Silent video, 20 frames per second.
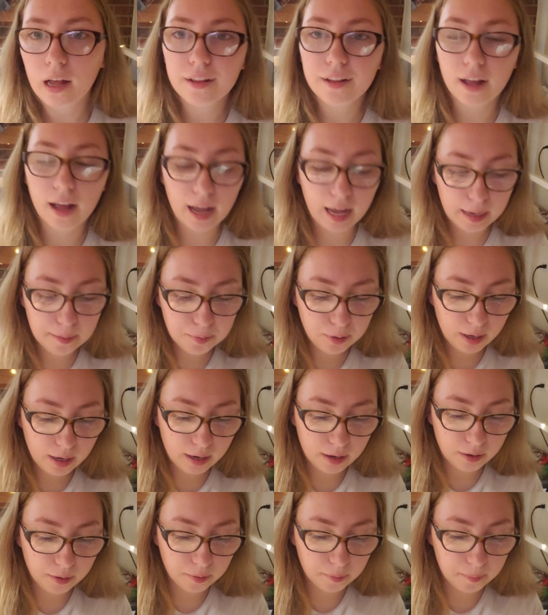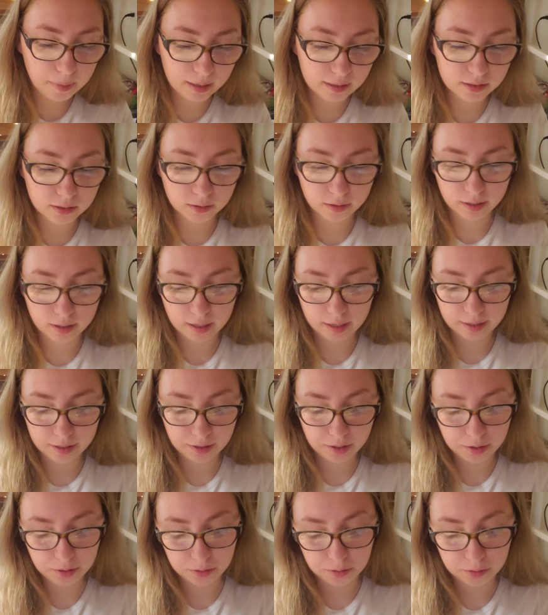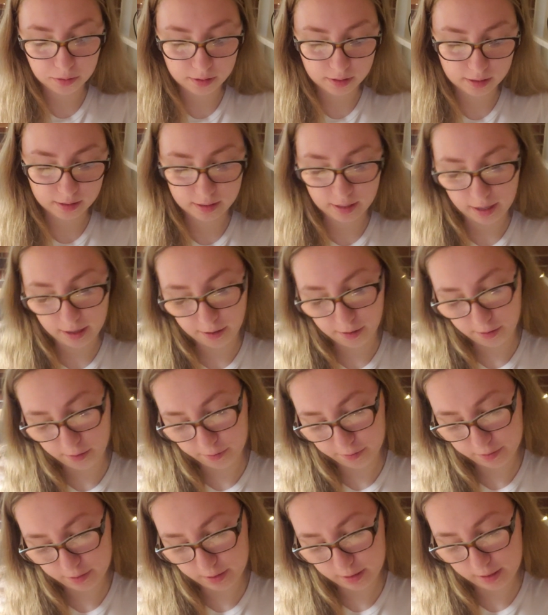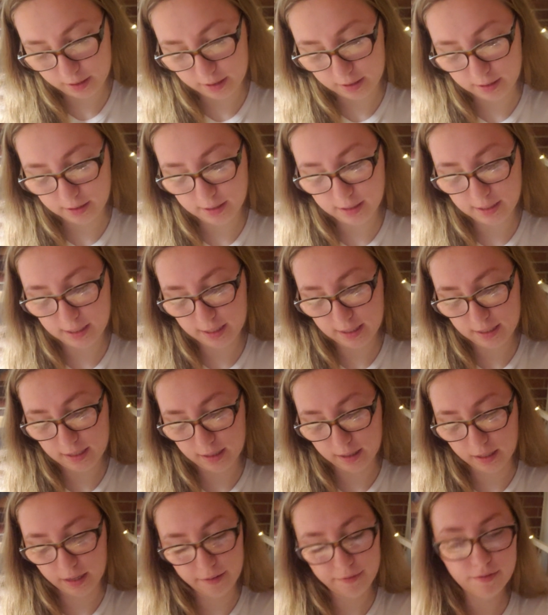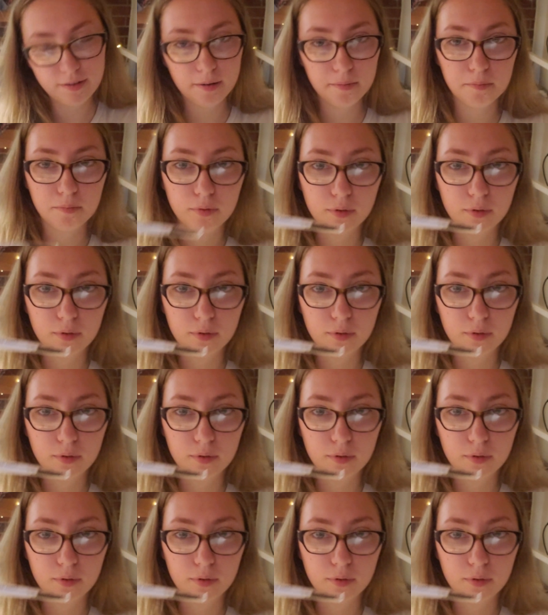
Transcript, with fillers: The eyebrow pencil that I use is e.l.f.'s Instant Lift